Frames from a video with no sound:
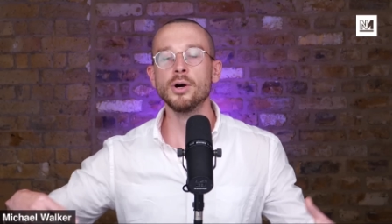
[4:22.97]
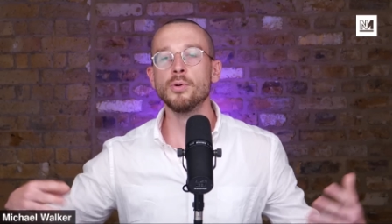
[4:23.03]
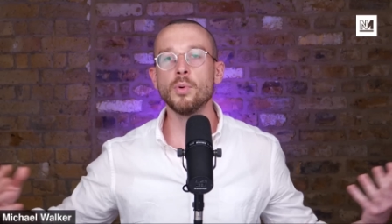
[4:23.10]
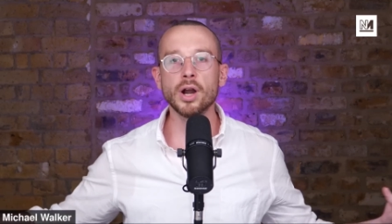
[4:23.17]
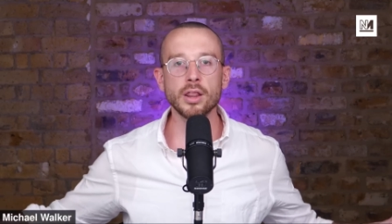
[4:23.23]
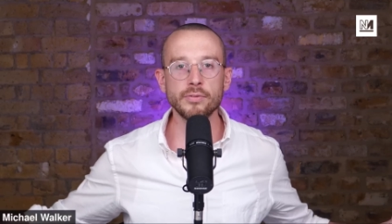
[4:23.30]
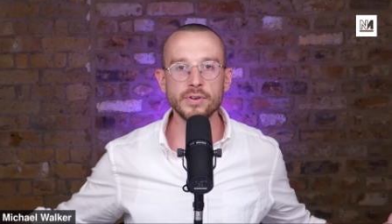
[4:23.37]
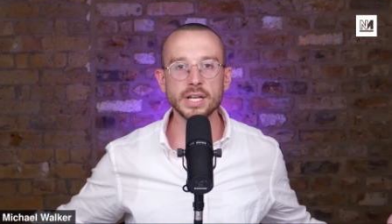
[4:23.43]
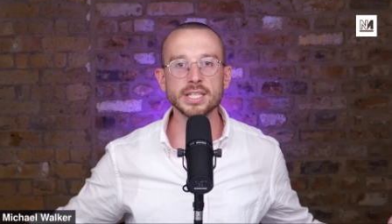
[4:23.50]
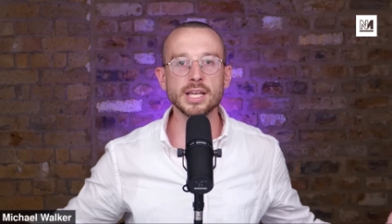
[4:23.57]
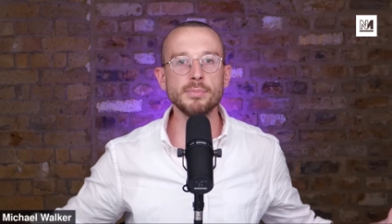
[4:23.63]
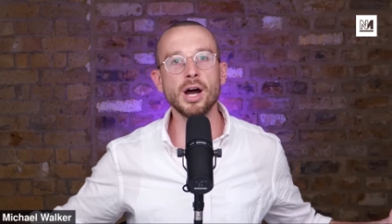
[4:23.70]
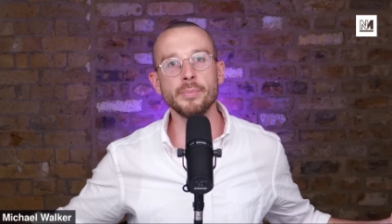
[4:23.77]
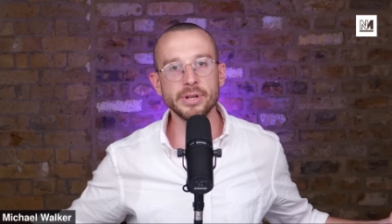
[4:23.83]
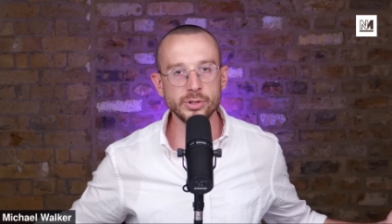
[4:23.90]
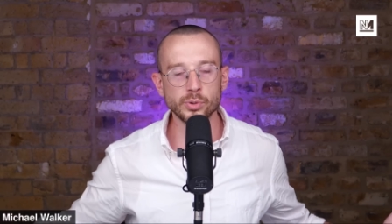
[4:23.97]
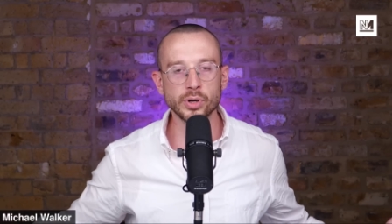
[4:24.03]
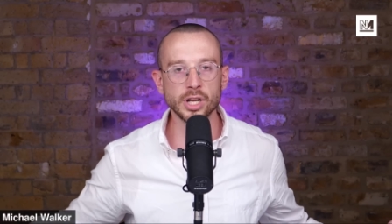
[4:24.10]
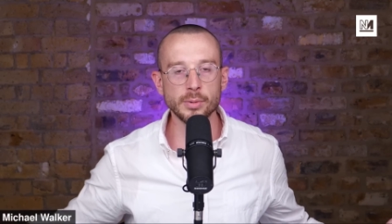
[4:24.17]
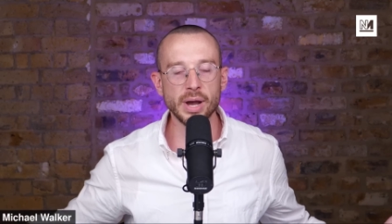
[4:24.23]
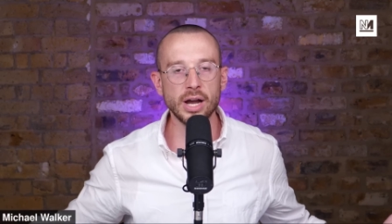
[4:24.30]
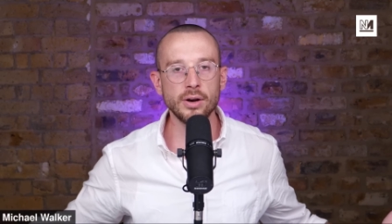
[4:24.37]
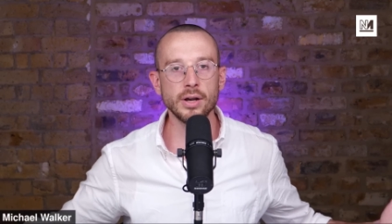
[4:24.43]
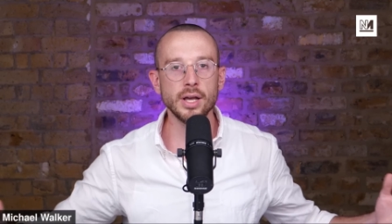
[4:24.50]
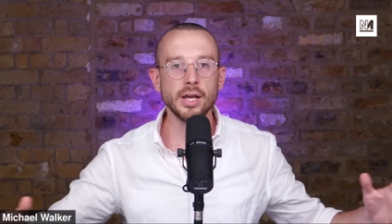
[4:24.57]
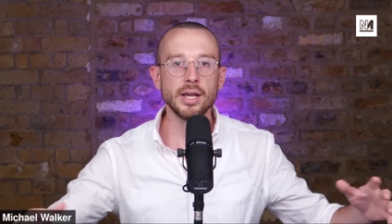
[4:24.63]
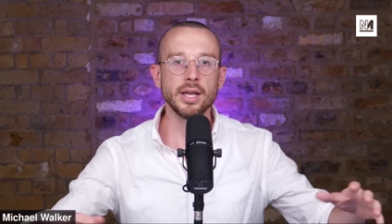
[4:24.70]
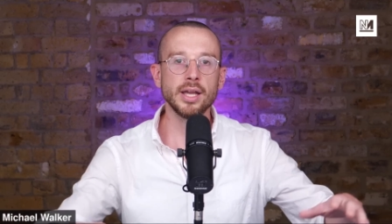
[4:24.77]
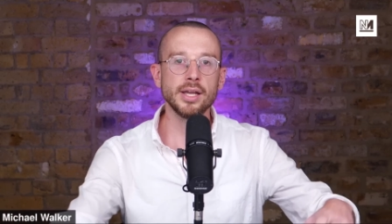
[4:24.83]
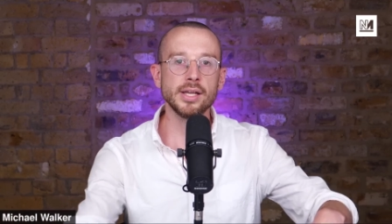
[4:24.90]
One of the things they might be talking about
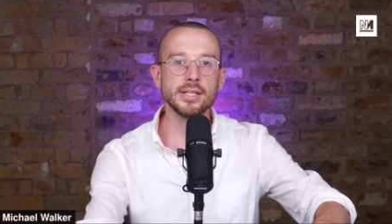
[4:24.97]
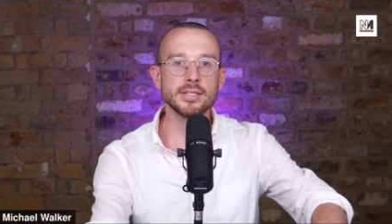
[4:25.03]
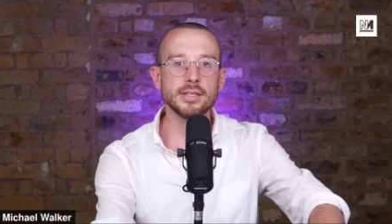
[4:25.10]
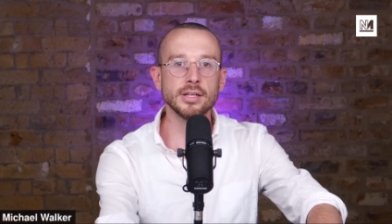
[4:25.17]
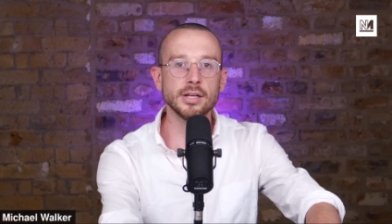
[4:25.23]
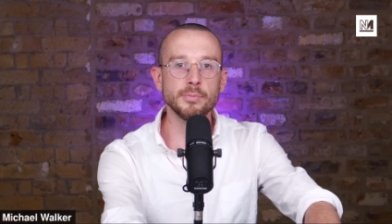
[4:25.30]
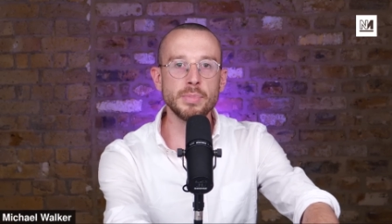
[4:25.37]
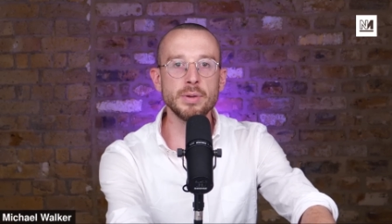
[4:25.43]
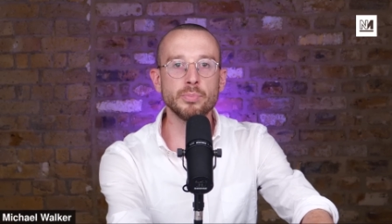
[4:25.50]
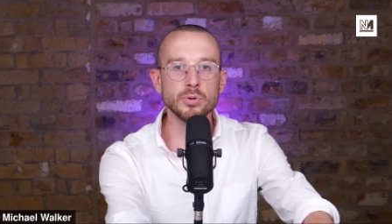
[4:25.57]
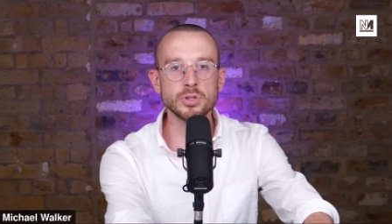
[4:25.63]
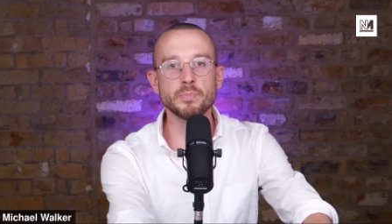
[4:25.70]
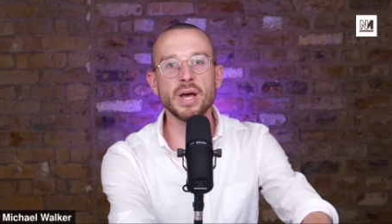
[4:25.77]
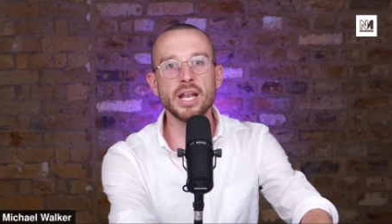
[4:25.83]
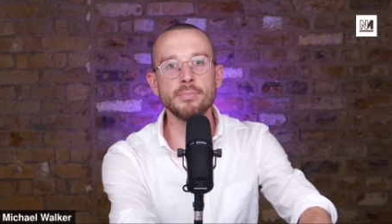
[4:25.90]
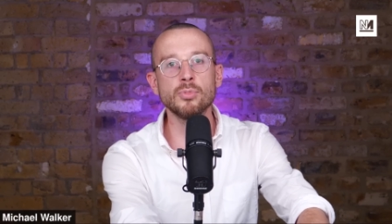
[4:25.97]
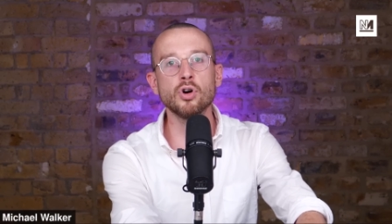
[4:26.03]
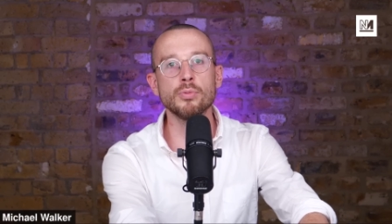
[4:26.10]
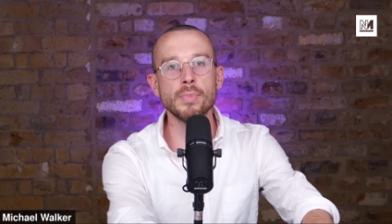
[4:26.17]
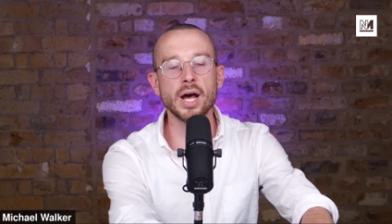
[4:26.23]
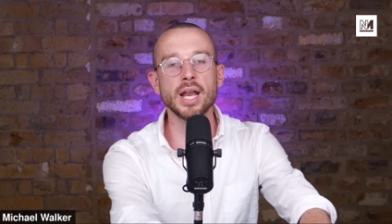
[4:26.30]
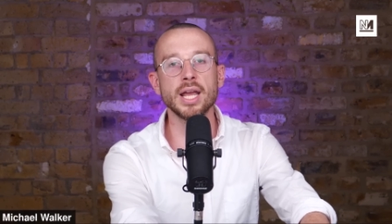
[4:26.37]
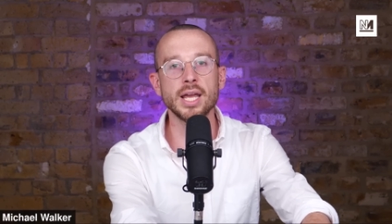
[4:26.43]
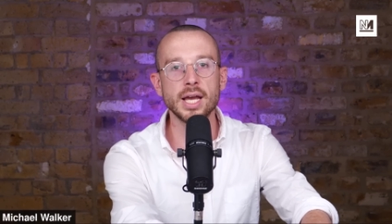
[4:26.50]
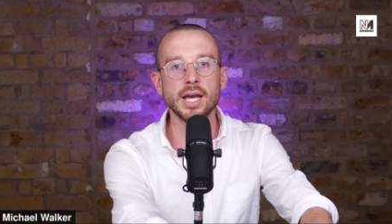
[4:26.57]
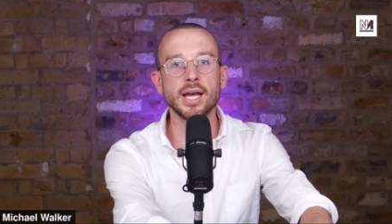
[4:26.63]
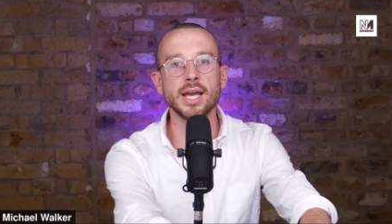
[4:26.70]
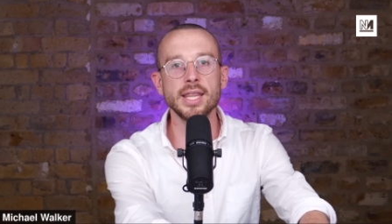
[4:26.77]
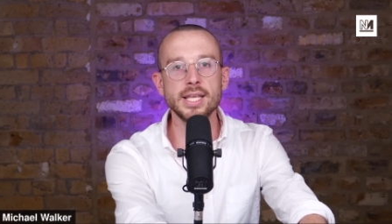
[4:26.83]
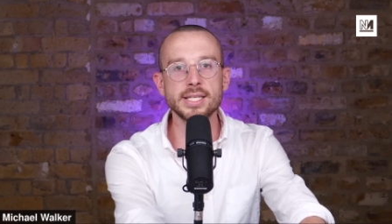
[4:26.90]
is that people spend more money
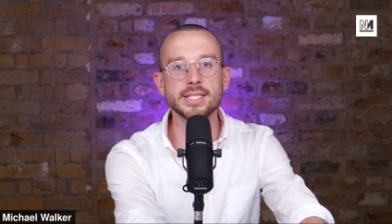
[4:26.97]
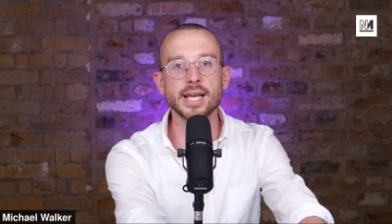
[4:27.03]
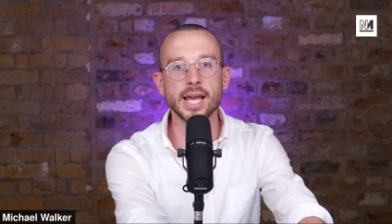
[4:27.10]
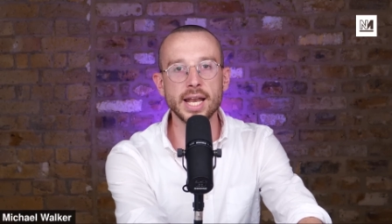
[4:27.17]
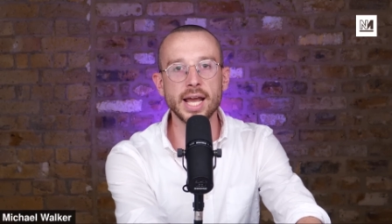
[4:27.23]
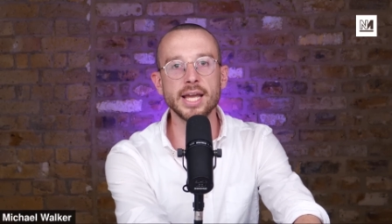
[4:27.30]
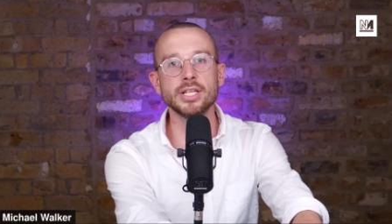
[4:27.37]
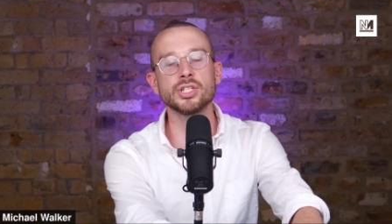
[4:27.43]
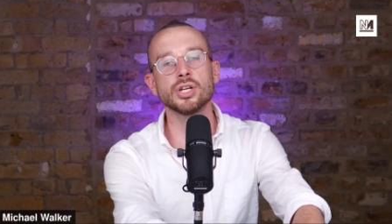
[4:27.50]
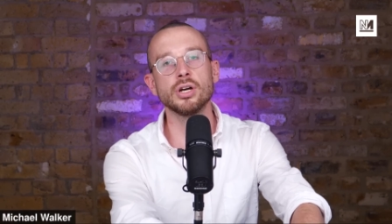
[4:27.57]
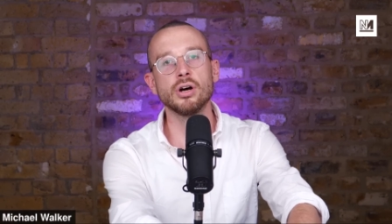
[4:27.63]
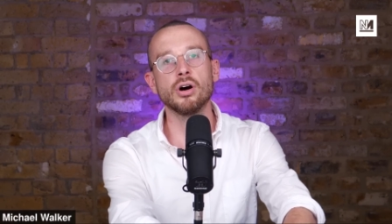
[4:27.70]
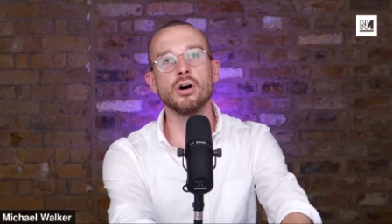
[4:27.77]
in this day and age